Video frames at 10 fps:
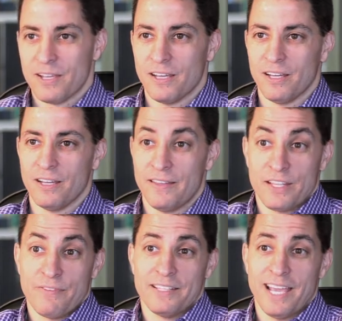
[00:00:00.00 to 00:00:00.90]
And
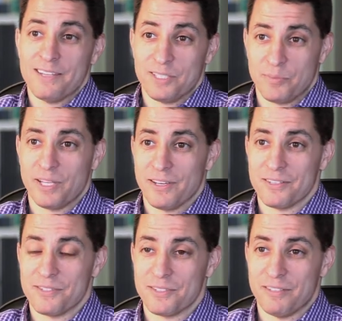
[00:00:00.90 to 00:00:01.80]
that's fantastic
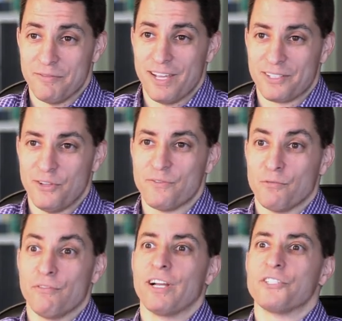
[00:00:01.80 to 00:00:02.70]
because, in fact, you have to
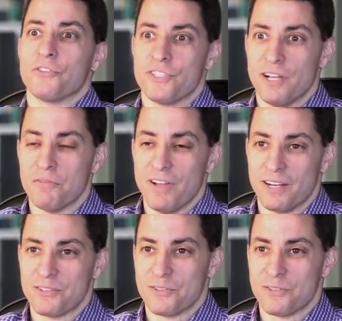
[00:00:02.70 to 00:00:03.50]
reflect yourself on it.